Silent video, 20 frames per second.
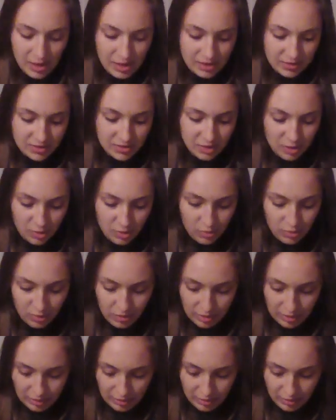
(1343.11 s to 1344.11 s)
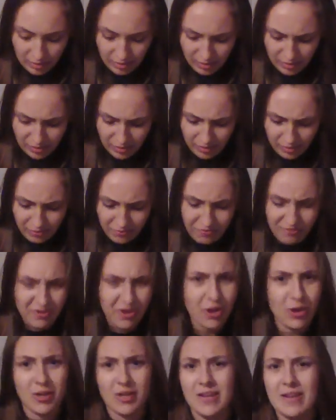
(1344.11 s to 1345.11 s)
So
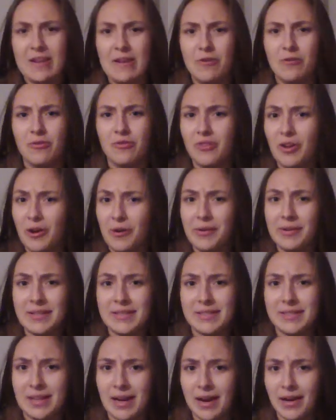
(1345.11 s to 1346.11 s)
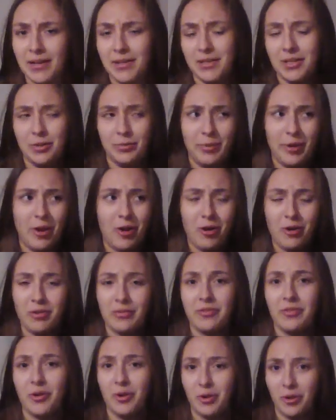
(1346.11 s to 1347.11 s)
very cute, very in style. It'll be hard to
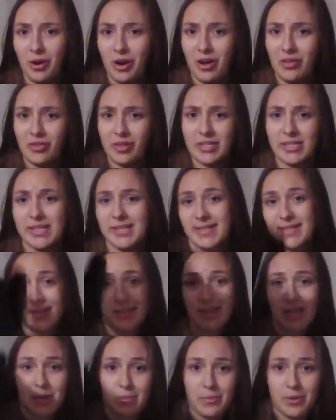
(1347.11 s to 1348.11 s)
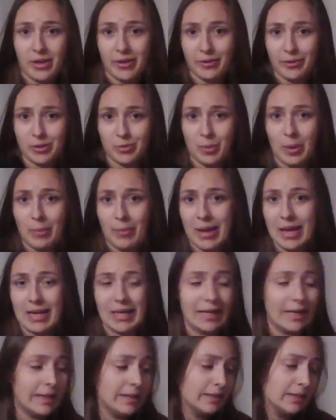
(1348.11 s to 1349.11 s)
photograph because it's the same color as my
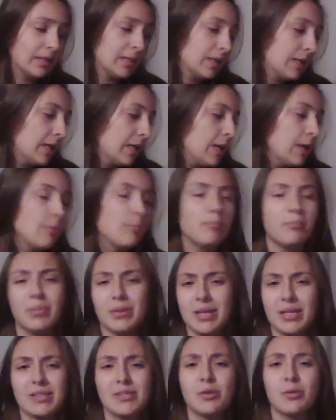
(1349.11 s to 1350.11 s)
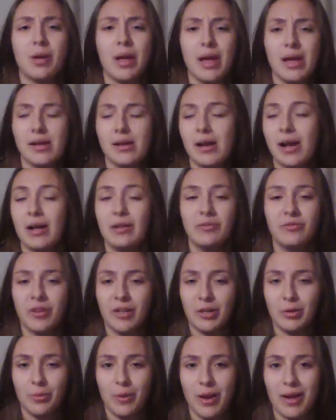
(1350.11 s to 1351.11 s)
mannequin, but that's okay. I'll
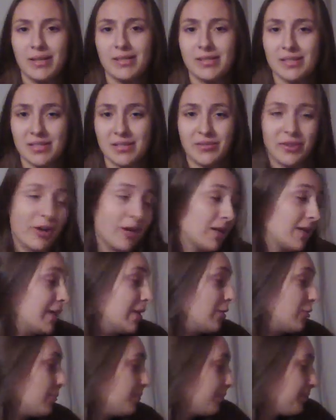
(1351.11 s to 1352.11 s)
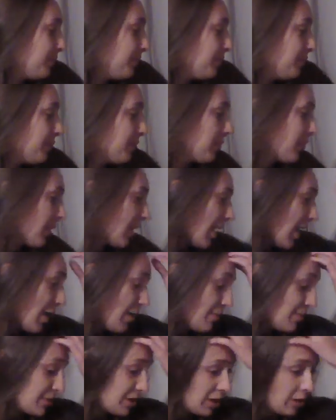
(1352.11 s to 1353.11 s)
find a way because it's very cute. I
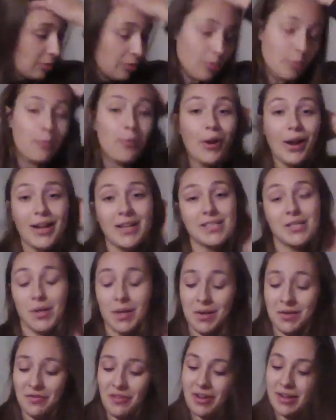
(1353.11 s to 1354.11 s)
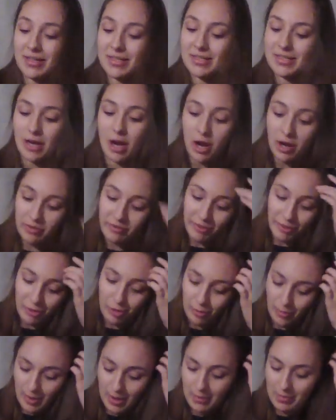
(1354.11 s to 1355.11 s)
wish I knew the brand so I could find a stock photo
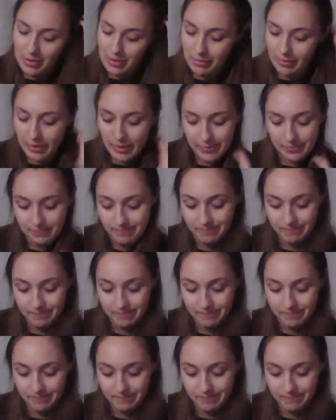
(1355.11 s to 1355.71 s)
maybe, but